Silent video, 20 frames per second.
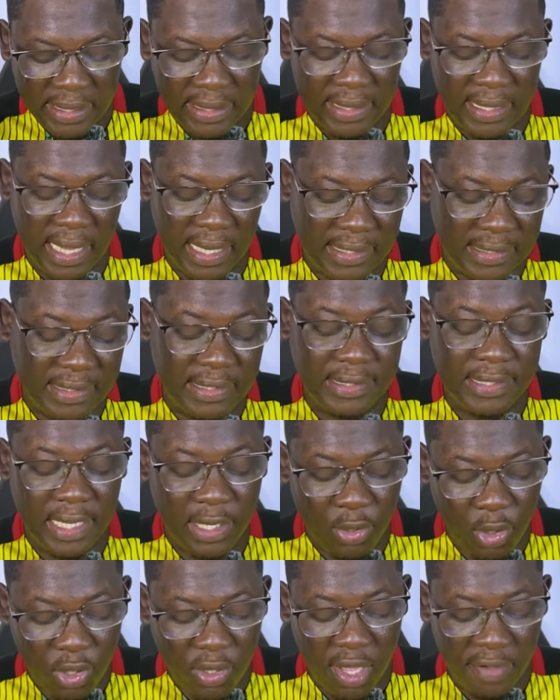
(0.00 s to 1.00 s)
that is it. I
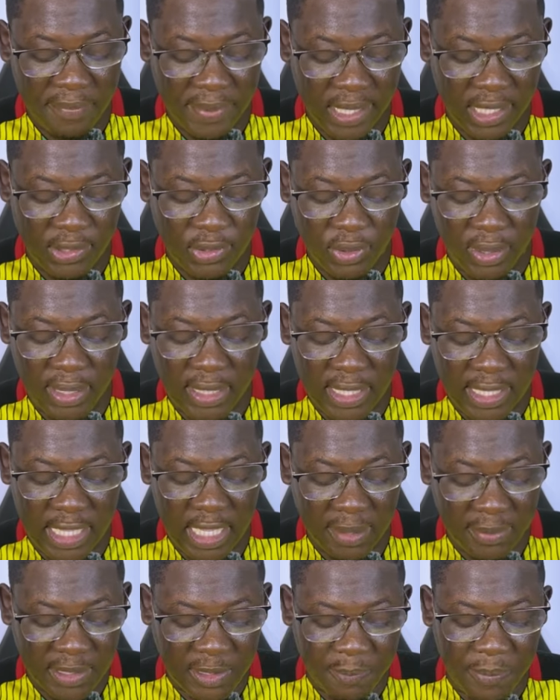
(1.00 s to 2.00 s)
know you have been enjoying the
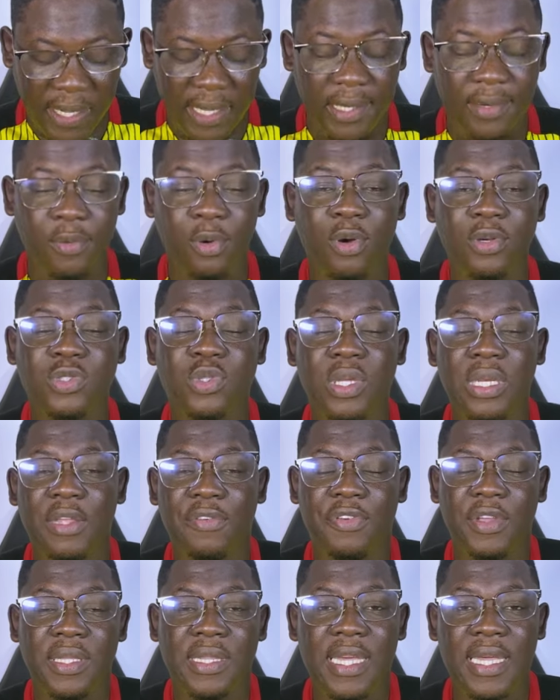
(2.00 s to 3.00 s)
game. Spain also
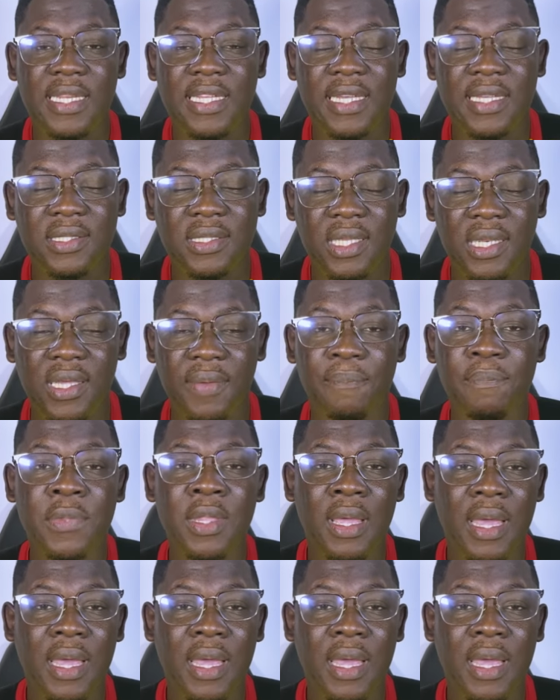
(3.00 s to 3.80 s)
defeated Italy.